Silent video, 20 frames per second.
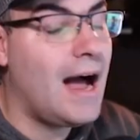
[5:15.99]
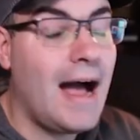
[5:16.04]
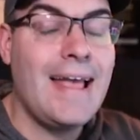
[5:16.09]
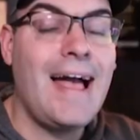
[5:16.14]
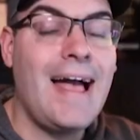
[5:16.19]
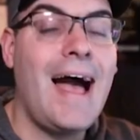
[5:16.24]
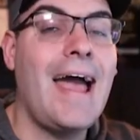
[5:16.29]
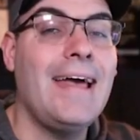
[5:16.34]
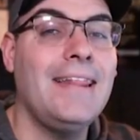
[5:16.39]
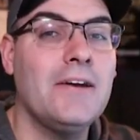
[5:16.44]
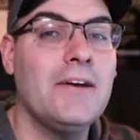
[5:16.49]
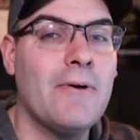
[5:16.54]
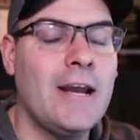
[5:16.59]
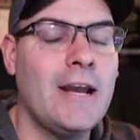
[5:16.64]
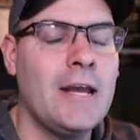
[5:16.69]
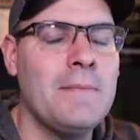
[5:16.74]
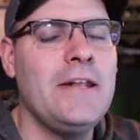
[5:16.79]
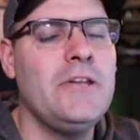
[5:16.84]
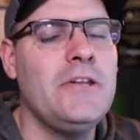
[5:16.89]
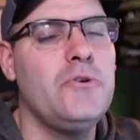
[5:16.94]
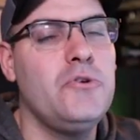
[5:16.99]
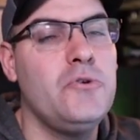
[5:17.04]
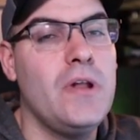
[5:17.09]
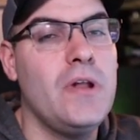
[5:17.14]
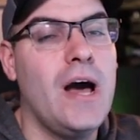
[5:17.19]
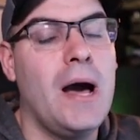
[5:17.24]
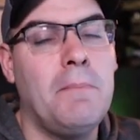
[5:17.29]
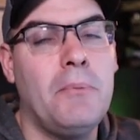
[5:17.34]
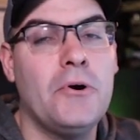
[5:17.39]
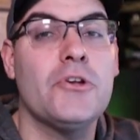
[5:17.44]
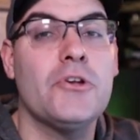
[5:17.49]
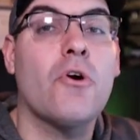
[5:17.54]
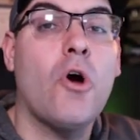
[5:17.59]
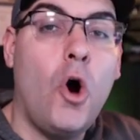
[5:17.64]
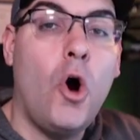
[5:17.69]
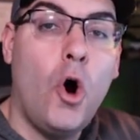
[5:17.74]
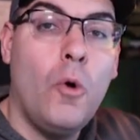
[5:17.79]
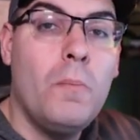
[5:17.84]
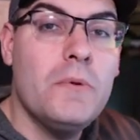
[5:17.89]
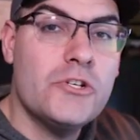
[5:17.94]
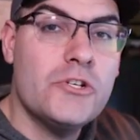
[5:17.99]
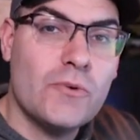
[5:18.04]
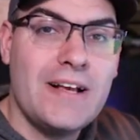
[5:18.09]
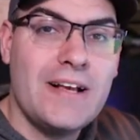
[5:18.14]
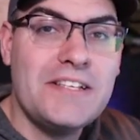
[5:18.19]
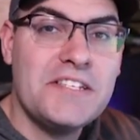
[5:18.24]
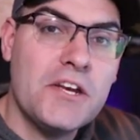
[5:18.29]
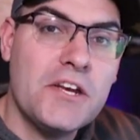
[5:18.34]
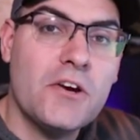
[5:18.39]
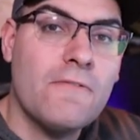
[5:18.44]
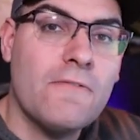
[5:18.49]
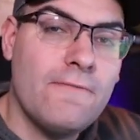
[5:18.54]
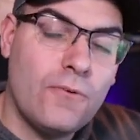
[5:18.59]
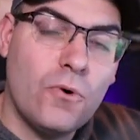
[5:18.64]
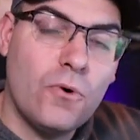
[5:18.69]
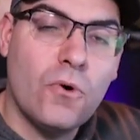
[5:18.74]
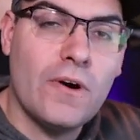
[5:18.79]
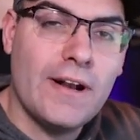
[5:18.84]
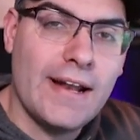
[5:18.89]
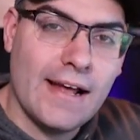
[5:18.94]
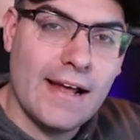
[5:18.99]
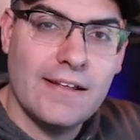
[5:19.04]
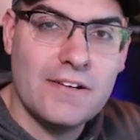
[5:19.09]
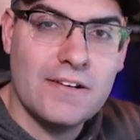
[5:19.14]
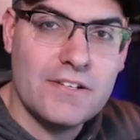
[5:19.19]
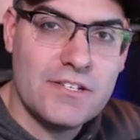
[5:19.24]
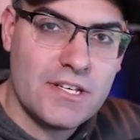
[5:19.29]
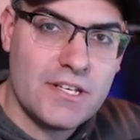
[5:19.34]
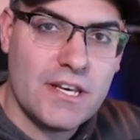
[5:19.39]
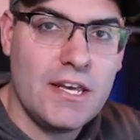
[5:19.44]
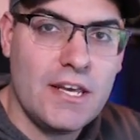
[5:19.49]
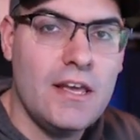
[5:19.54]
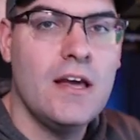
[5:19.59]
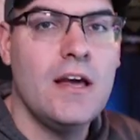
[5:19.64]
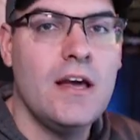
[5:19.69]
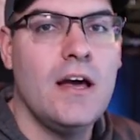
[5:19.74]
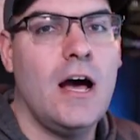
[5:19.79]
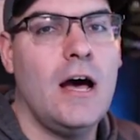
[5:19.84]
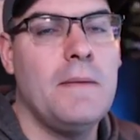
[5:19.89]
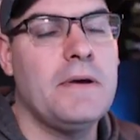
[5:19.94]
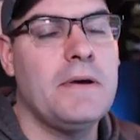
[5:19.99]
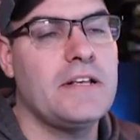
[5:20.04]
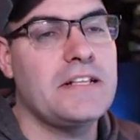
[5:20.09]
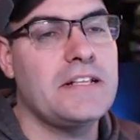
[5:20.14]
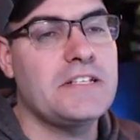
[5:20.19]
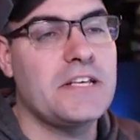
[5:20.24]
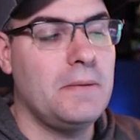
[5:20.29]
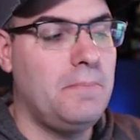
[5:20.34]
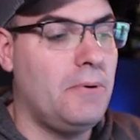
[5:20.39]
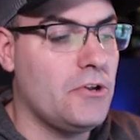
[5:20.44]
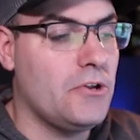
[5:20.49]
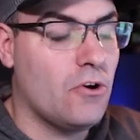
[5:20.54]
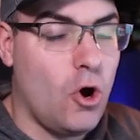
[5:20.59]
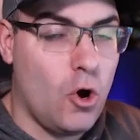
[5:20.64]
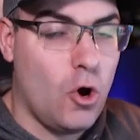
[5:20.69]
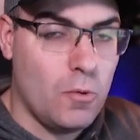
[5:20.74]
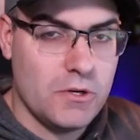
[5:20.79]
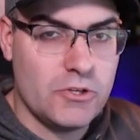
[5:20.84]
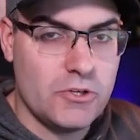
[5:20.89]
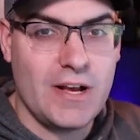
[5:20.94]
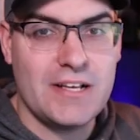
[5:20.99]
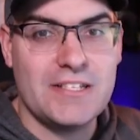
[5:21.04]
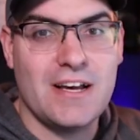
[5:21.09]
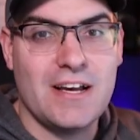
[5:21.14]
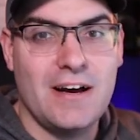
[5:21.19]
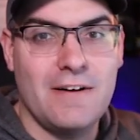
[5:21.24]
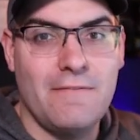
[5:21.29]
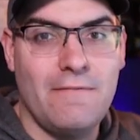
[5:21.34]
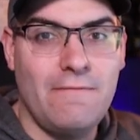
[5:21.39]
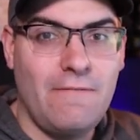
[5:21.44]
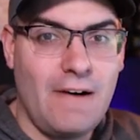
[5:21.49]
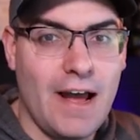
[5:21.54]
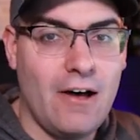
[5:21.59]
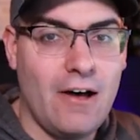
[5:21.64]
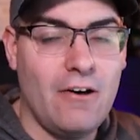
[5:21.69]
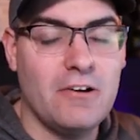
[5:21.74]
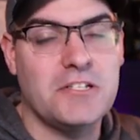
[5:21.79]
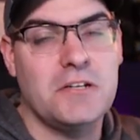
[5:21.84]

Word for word: I highly recommend you do not put your home address here for an LLC uh, because that's going to put your home address on file.